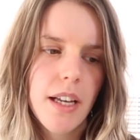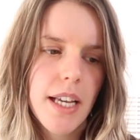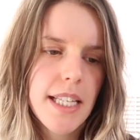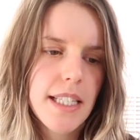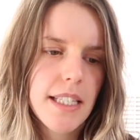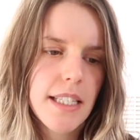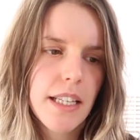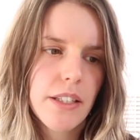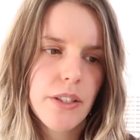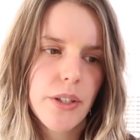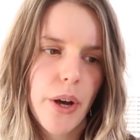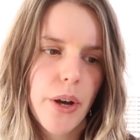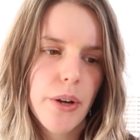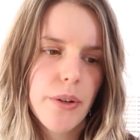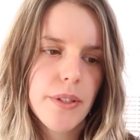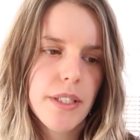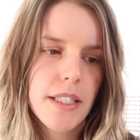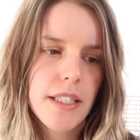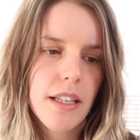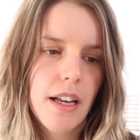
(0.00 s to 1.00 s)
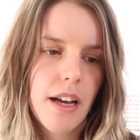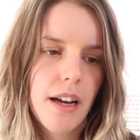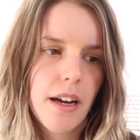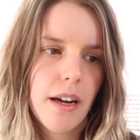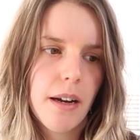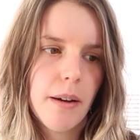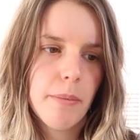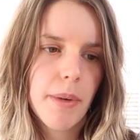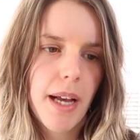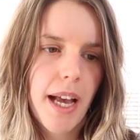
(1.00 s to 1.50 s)
incense cones,
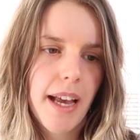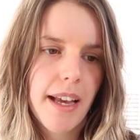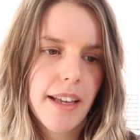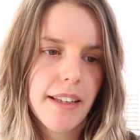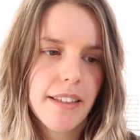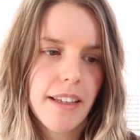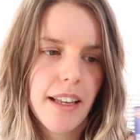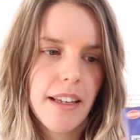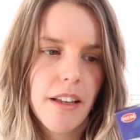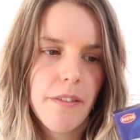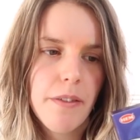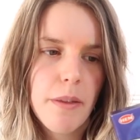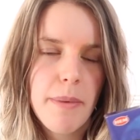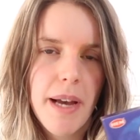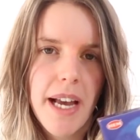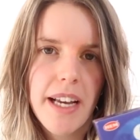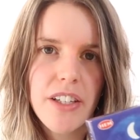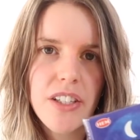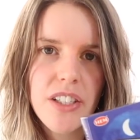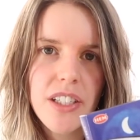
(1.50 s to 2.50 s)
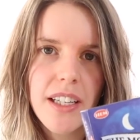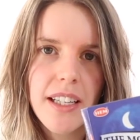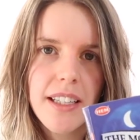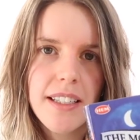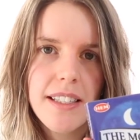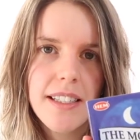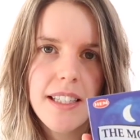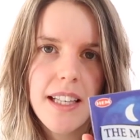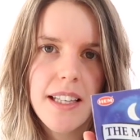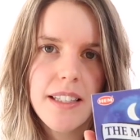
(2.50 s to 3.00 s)
and I love the packaging.
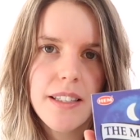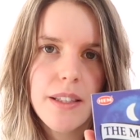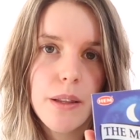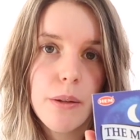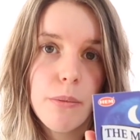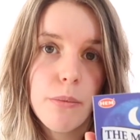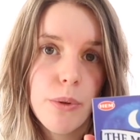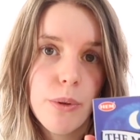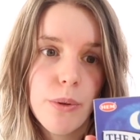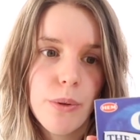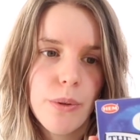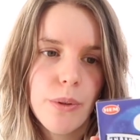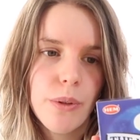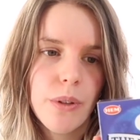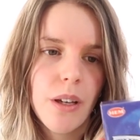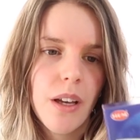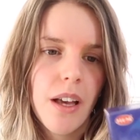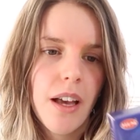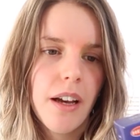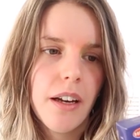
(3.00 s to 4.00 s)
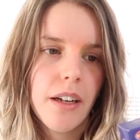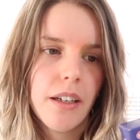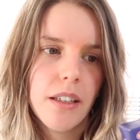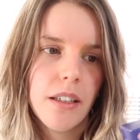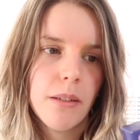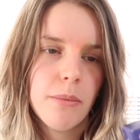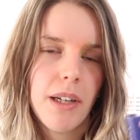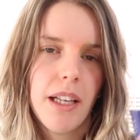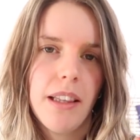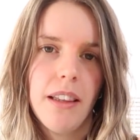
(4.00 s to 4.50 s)
It says the moon.
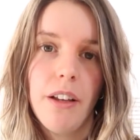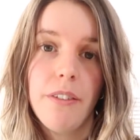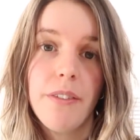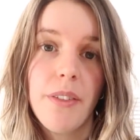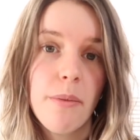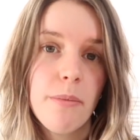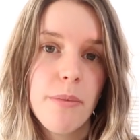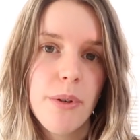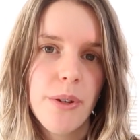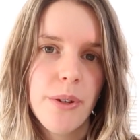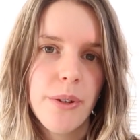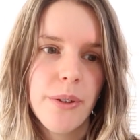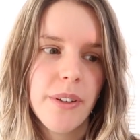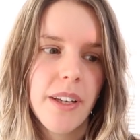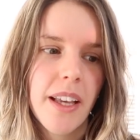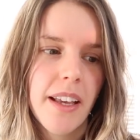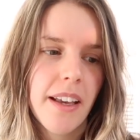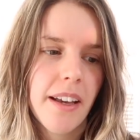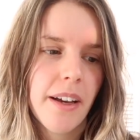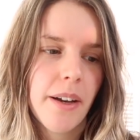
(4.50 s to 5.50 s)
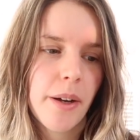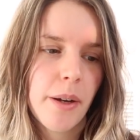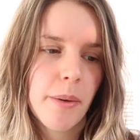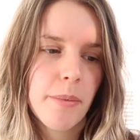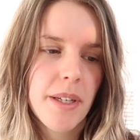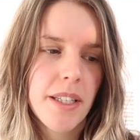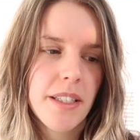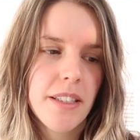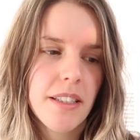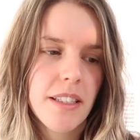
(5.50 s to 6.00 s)
I love the moon.
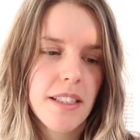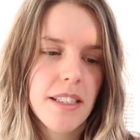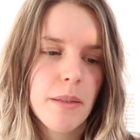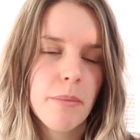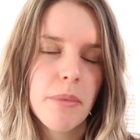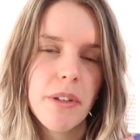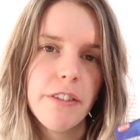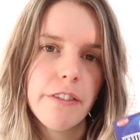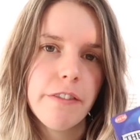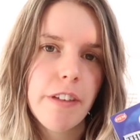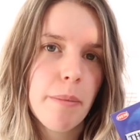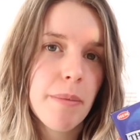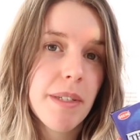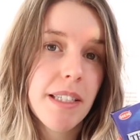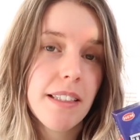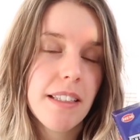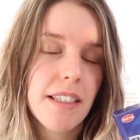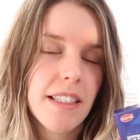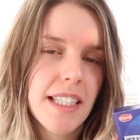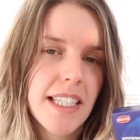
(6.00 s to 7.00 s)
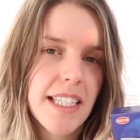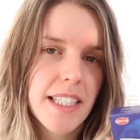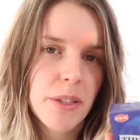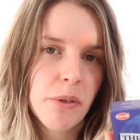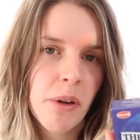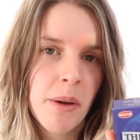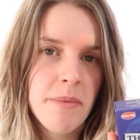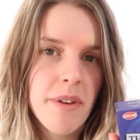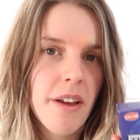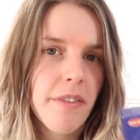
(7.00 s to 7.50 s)
It's a symbol of femininity,
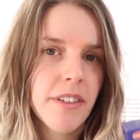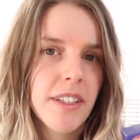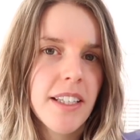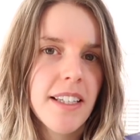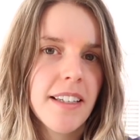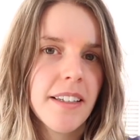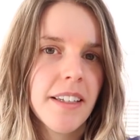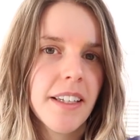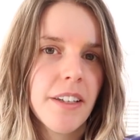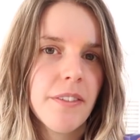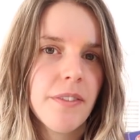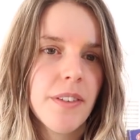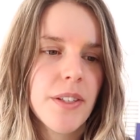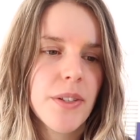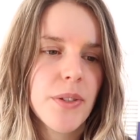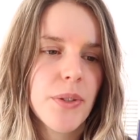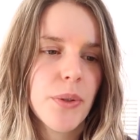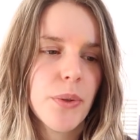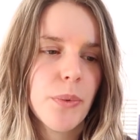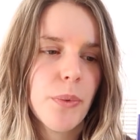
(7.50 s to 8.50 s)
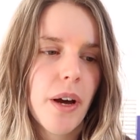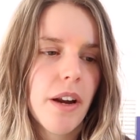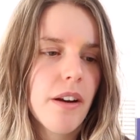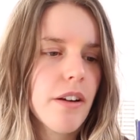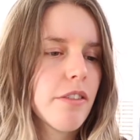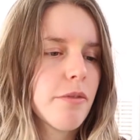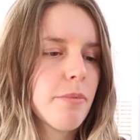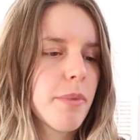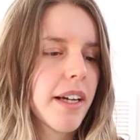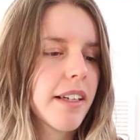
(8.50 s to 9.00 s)
so I'm definitely going to give this to one
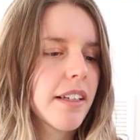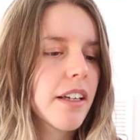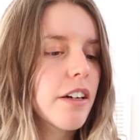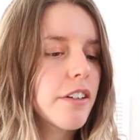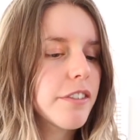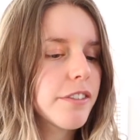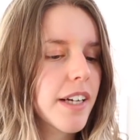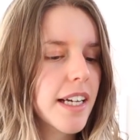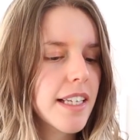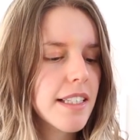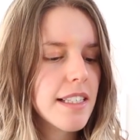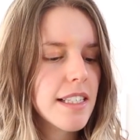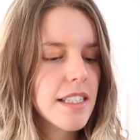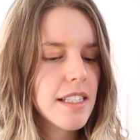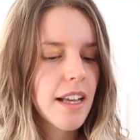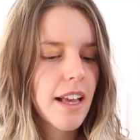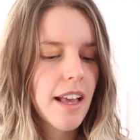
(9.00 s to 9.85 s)
of my girlfriends,